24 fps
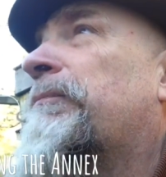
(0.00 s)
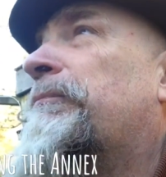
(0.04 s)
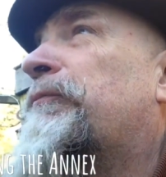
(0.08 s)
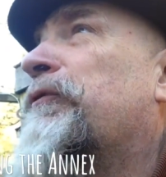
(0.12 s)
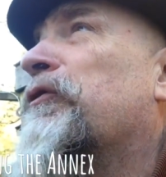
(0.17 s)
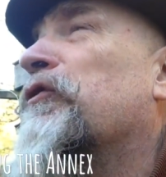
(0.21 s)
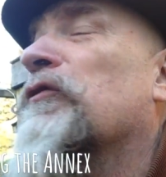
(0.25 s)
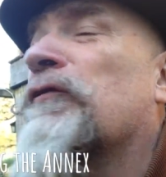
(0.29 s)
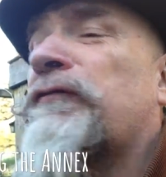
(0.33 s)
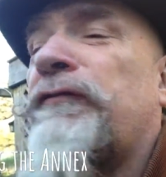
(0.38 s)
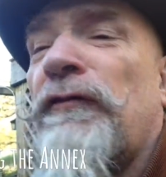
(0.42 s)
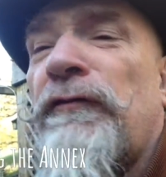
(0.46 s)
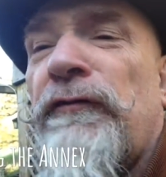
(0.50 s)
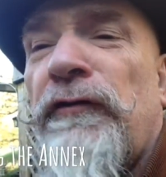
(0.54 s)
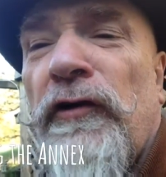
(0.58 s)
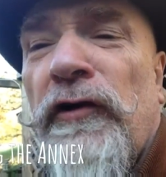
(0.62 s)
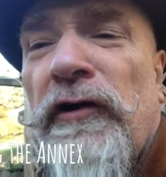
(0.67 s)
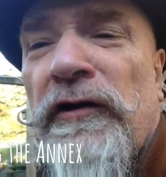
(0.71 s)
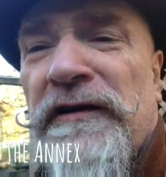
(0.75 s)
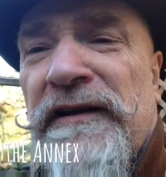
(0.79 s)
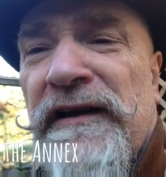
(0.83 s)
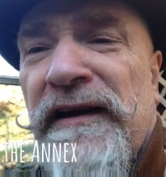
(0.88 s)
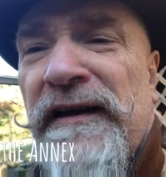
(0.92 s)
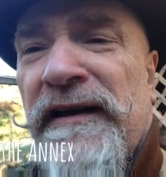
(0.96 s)
beautiful
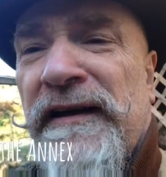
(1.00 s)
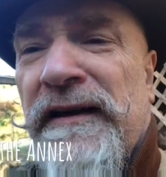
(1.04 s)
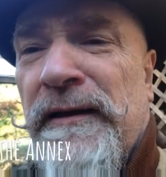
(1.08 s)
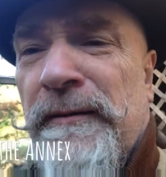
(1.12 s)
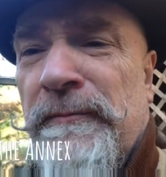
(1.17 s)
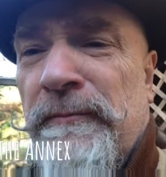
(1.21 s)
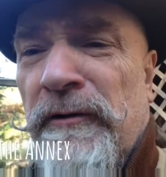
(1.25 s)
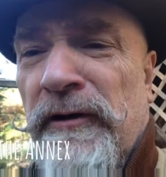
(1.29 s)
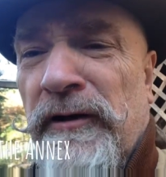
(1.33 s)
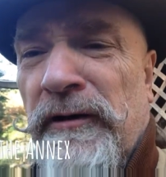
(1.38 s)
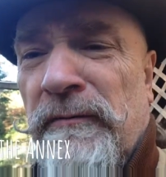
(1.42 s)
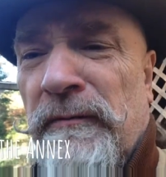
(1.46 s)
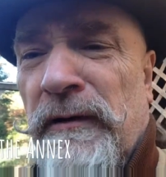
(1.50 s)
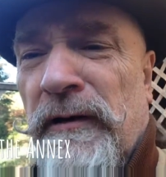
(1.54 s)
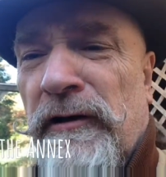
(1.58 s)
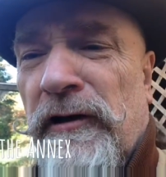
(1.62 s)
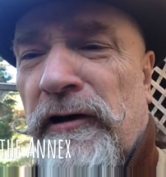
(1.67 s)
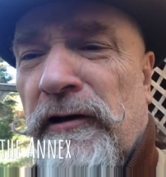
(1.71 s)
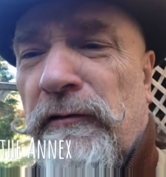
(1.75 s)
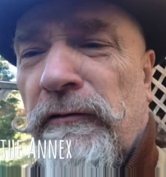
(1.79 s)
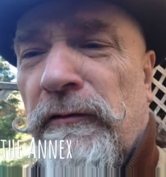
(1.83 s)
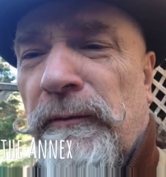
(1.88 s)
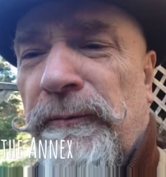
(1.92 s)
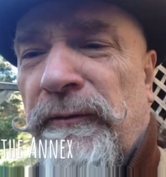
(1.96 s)
fall day. Well, I'm
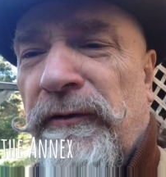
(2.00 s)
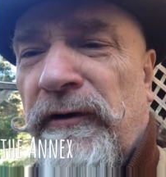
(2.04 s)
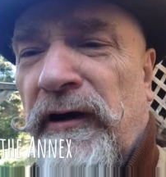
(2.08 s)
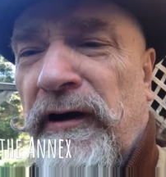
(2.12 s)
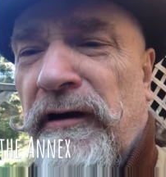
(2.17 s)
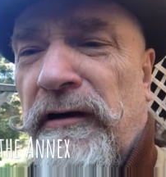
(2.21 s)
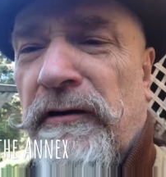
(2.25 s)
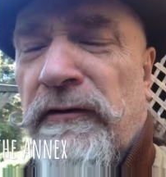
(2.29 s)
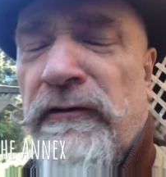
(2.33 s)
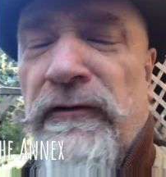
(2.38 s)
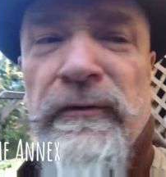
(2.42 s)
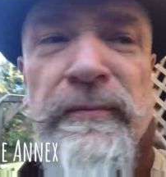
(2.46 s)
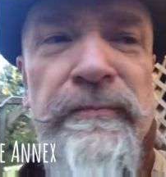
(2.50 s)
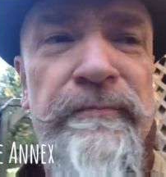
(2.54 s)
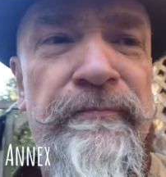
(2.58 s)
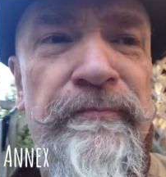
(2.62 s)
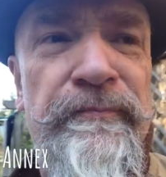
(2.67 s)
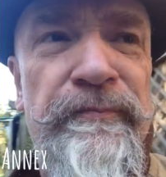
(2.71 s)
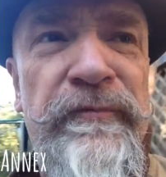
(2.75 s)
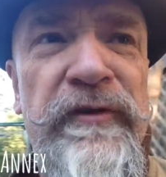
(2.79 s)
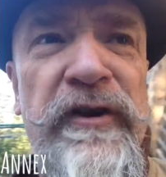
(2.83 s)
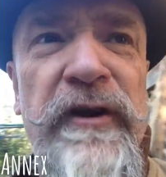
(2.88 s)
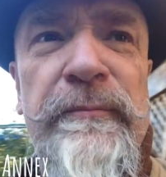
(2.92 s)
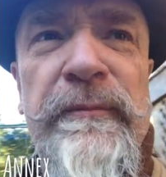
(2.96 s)
going to go upstairs,
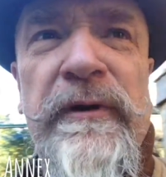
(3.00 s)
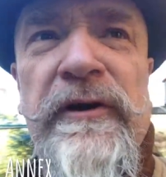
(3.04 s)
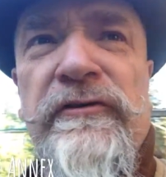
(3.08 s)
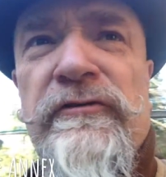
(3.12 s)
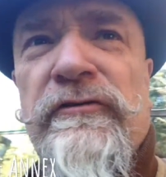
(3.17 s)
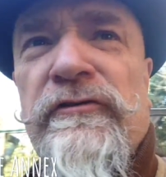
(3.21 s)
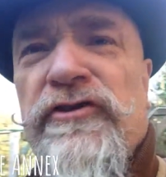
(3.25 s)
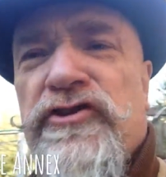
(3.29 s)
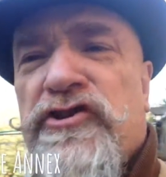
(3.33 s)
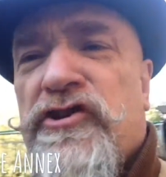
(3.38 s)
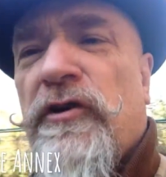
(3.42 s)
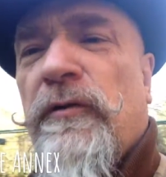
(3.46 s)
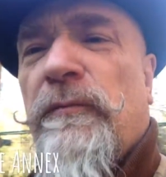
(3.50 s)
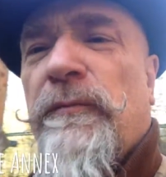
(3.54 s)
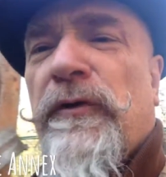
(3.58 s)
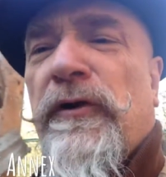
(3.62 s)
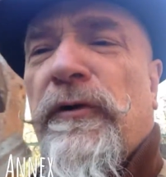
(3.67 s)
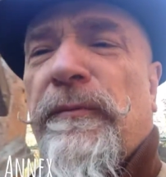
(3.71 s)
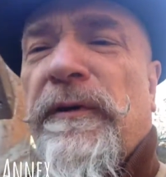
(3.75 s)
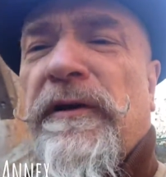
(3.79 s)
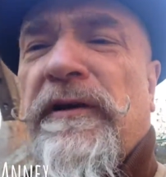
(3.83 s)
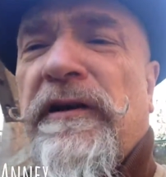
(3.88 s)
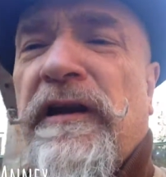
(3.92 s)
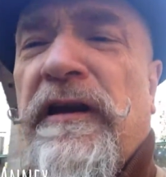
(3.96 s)
get my traditional
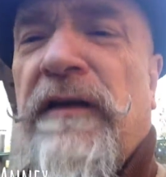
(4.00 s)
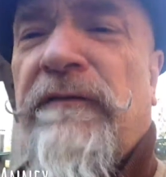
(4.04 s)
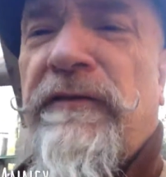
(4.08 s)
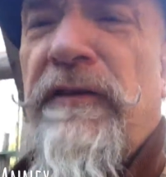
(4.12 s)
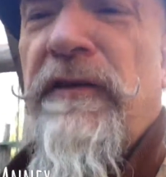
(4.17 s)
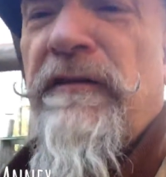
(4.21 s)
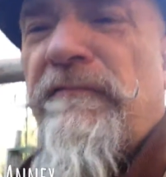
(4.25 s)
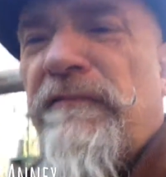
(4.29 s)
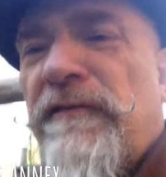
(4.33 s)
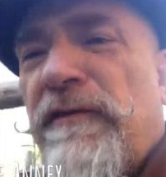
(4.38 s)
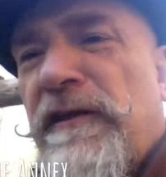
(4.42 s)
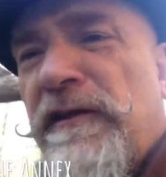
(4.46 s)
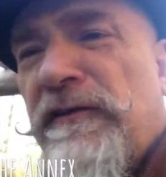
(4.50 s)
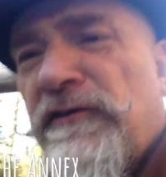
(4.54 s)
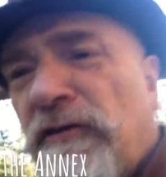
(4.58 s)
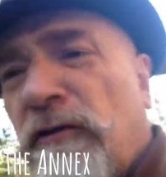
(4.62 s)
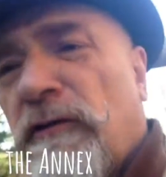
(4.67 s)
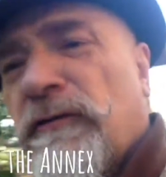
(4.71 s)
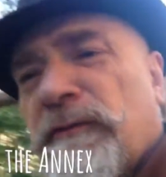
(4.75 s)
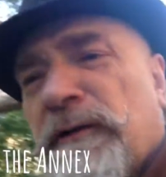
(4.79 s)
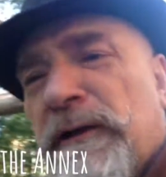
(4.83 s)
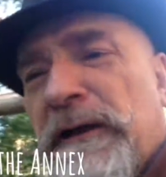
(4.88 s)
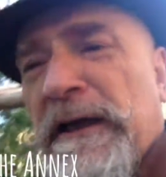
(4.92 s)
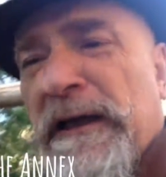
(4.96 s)
bourbon to get everything
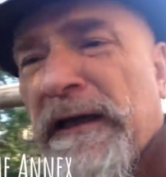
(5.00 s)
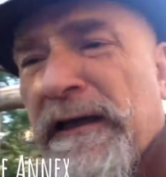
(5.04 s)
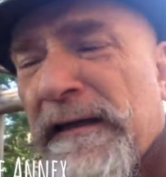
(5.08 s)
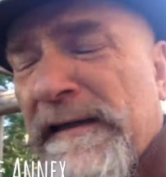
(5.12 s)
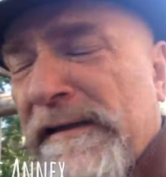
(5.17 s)
going,